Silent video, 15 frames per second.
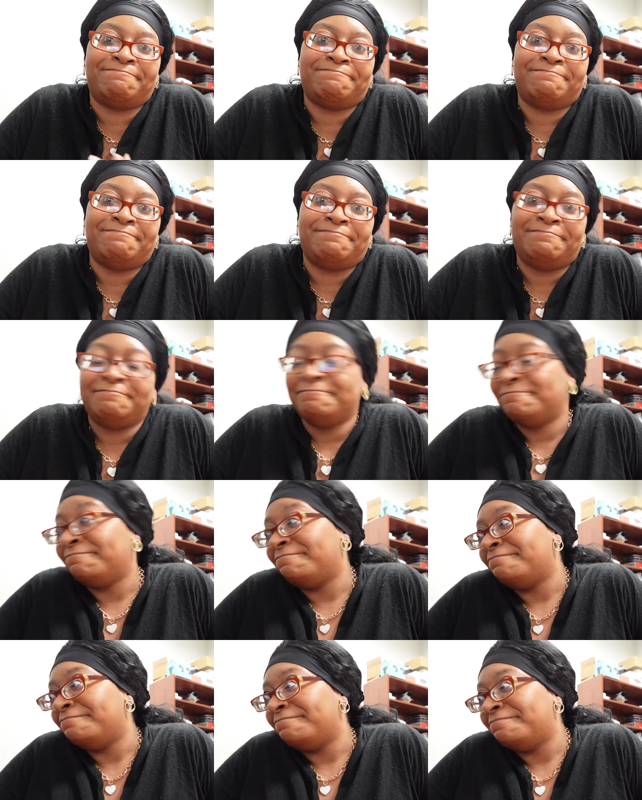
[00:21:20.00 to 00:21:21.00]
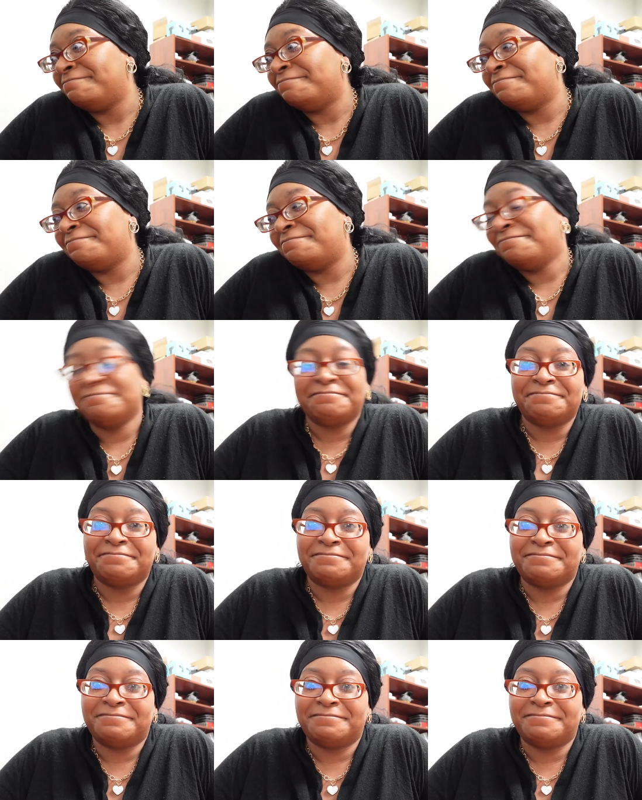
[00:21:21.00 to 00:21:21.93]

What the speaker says: Nothing is said.